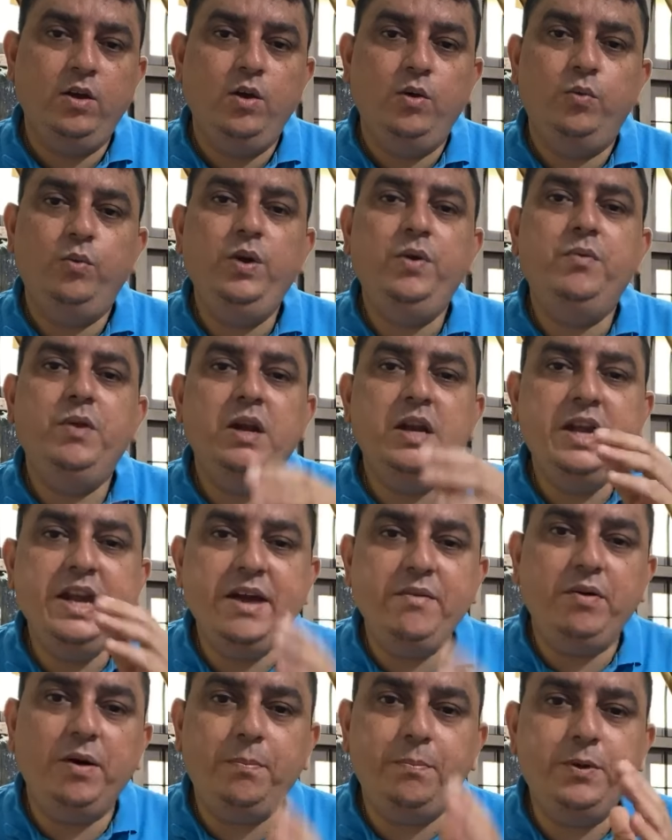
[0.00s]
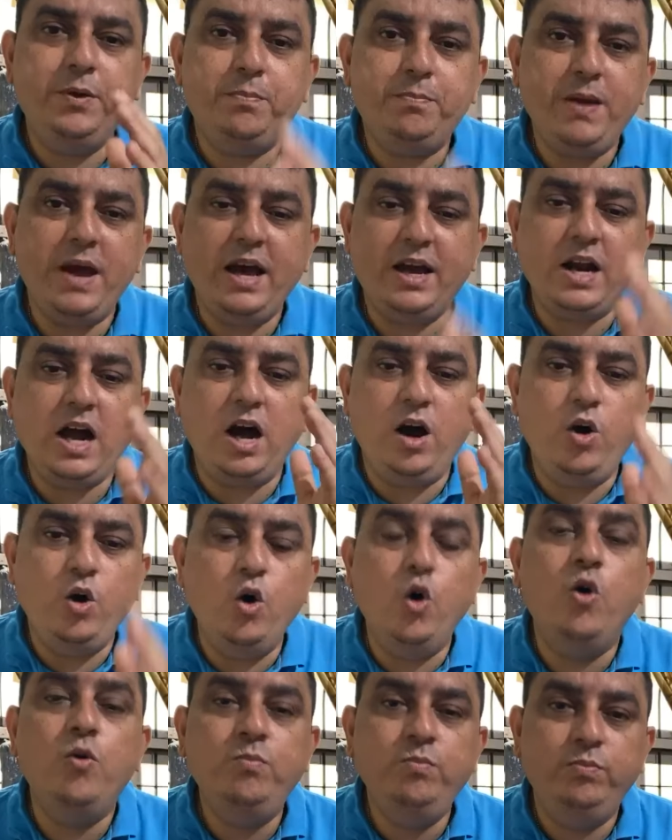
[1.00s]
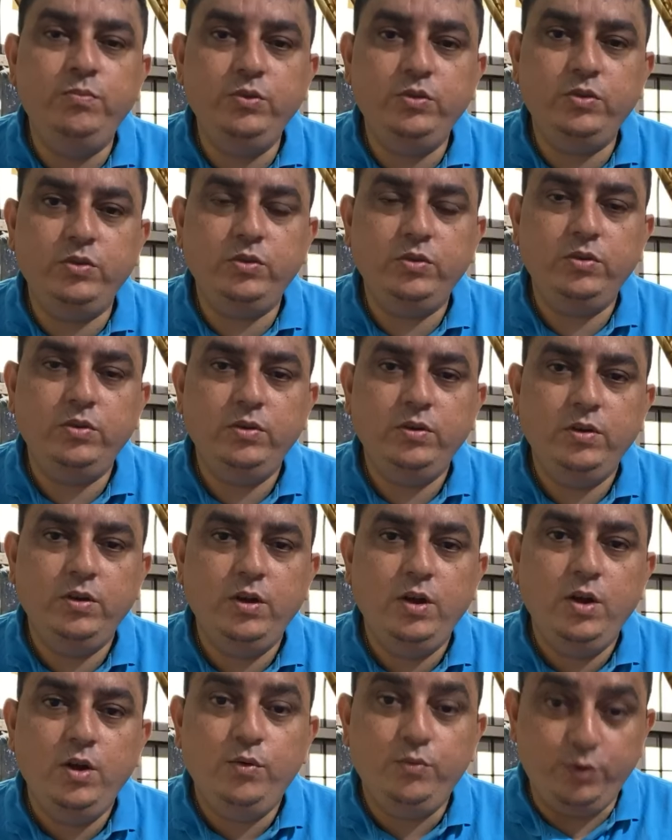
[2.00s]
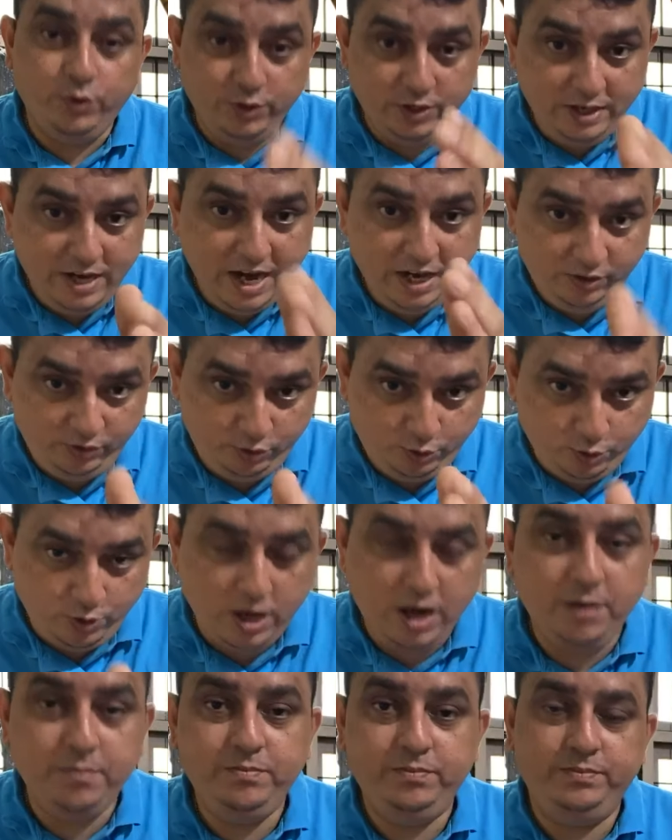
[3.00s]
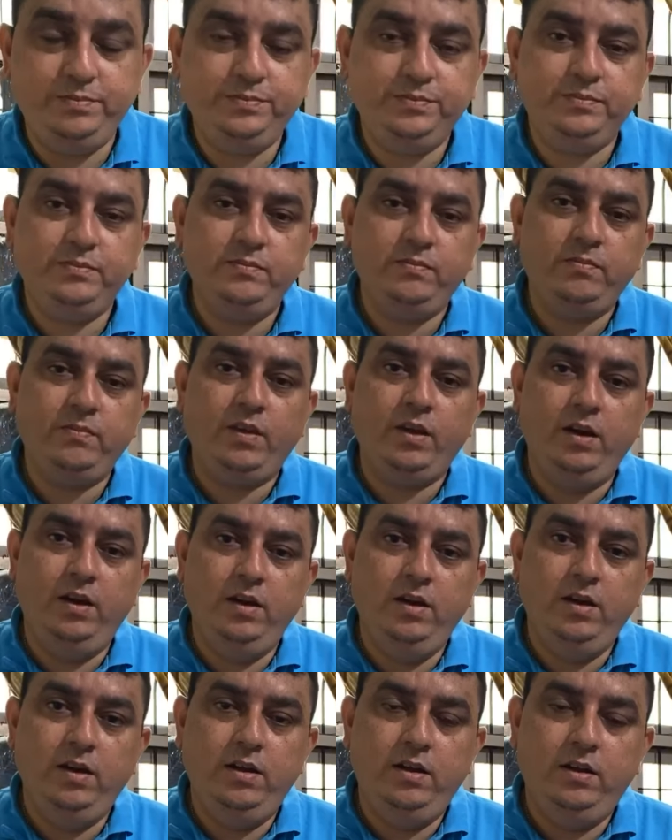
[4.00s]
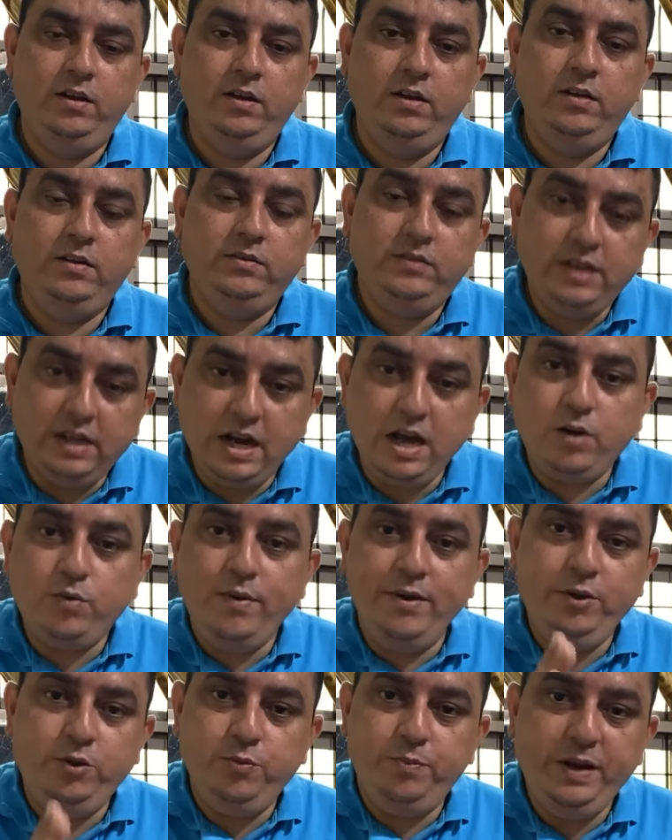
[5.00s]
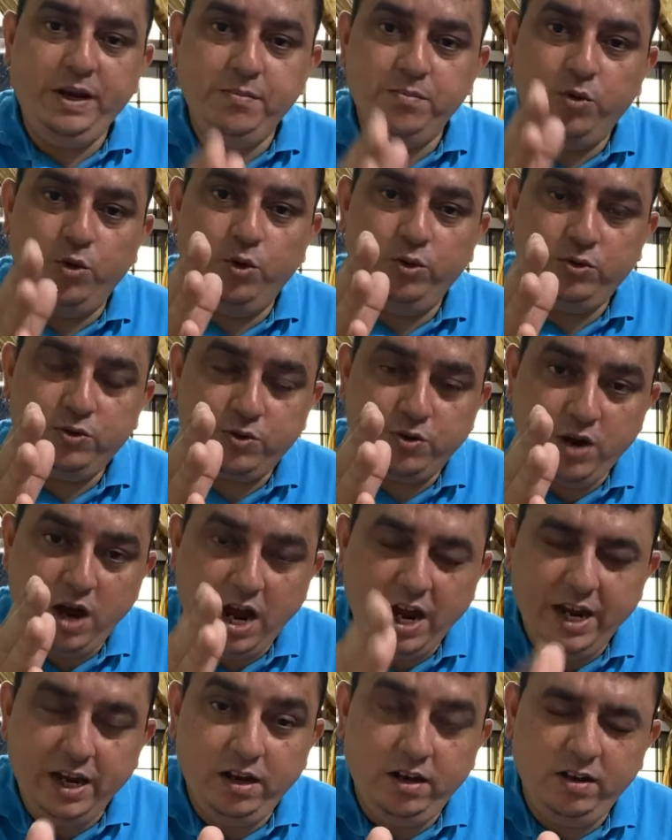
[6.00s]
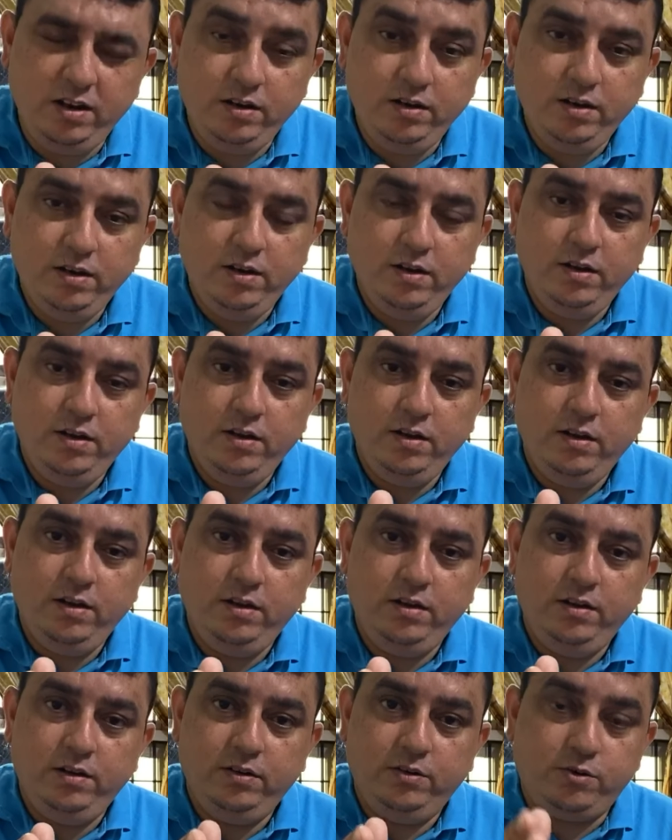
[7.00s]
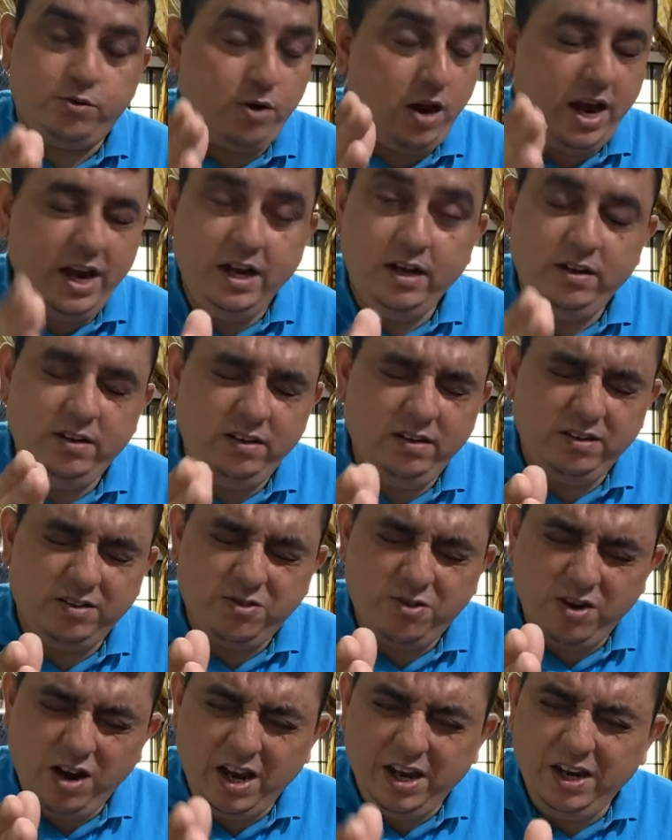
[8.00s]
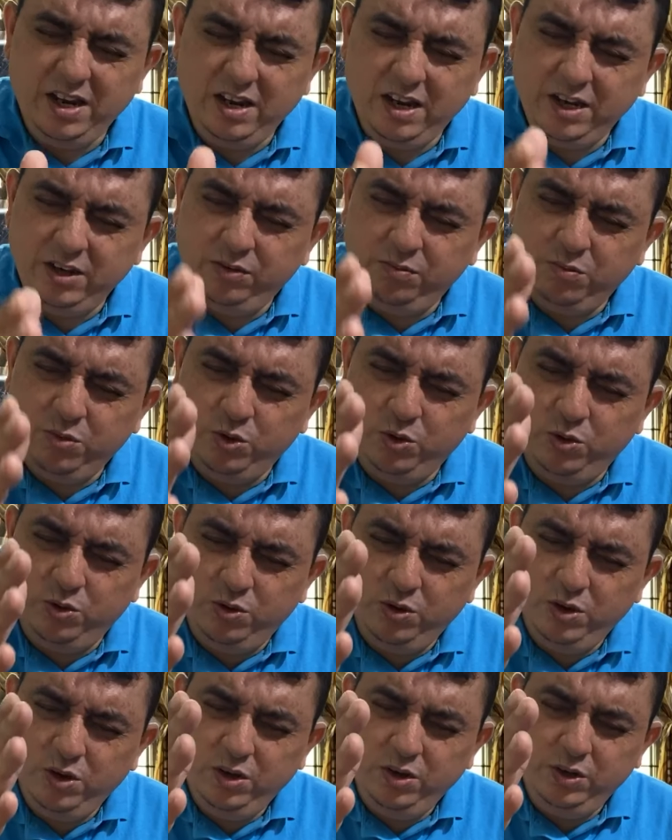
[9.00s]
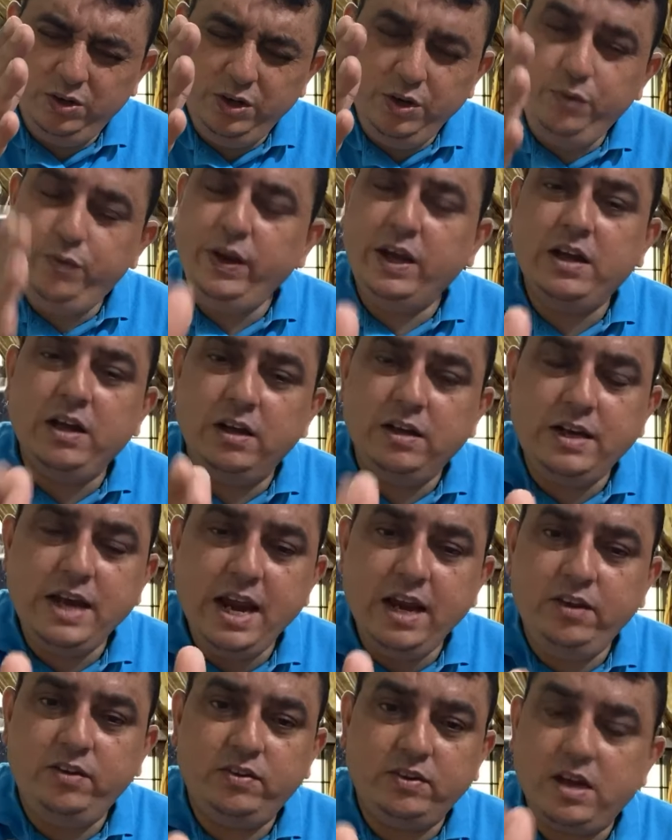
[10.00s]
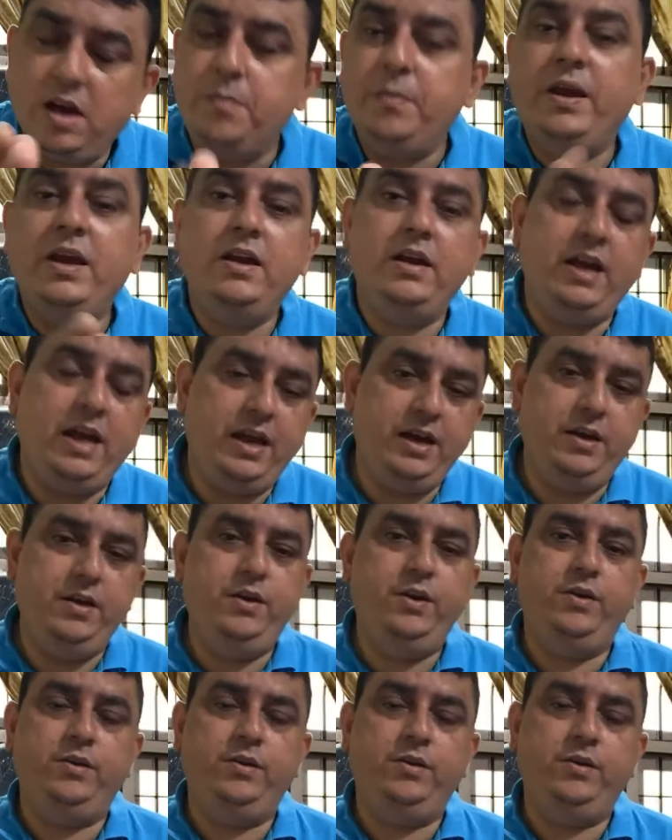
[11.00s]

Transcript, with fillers: we will never prepare our homes for the days to come. There are going to be more trial trial, trial and more difficult days coming ahead.